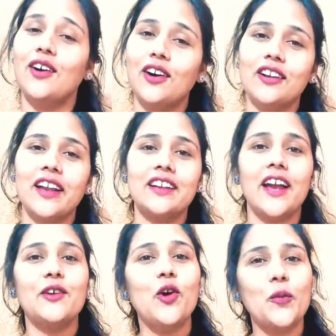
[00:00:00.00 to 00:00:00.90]
Alright,
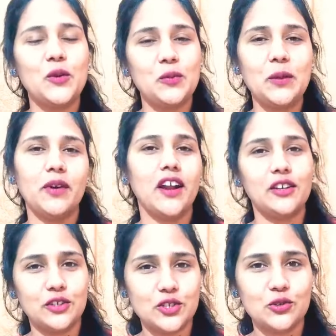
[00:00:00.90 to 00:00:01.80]
I hope you people
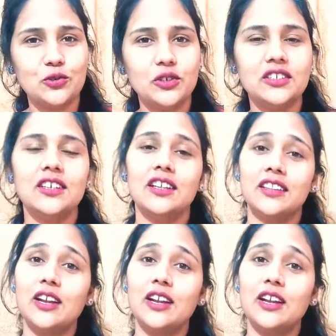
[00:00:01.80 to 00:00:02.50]
understood